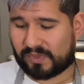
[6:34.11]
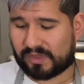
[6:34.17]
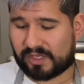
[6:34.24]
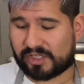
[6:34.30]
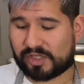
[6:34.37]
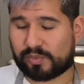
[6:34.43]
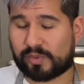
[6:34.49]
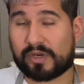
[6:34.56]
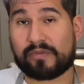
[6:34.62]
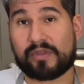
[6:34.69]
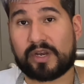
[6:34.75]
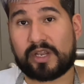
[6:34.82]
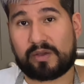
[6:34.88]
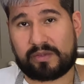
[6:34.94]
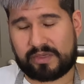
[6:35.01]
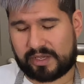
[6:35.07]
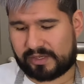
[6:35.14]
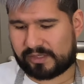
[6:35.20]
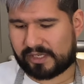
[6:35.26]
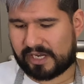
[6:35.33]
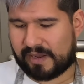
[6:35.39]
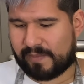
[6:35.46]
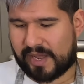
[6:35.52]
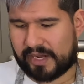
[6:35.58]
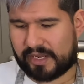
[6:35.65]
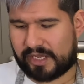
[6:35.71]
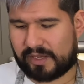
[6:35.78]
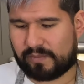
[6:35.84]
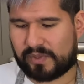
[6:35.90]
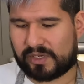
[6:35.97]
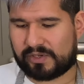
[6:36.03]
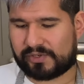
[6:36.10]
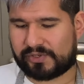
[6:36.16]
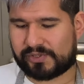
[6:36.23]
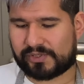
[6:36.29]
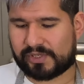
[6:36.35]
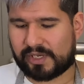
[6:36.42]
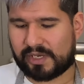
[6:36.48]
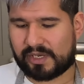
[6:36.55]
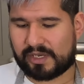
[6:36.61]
This is one of the new things that I'm adding in, because